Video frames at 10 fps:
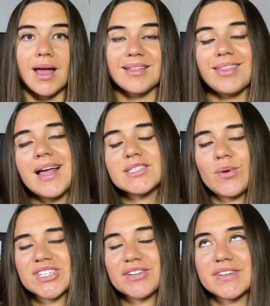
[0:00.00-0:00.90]
The last
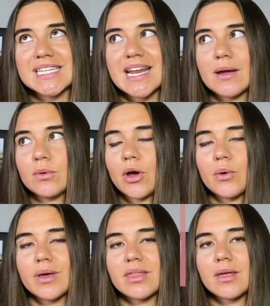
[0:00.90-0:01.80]
question for today will go
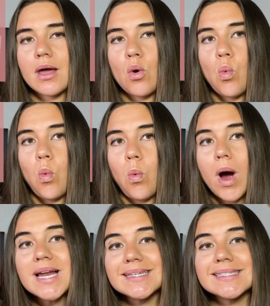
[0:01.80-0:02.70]
with,
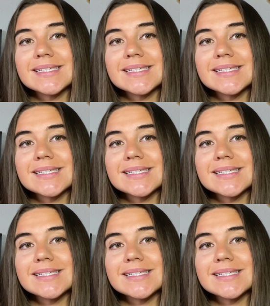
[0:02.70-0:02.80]
what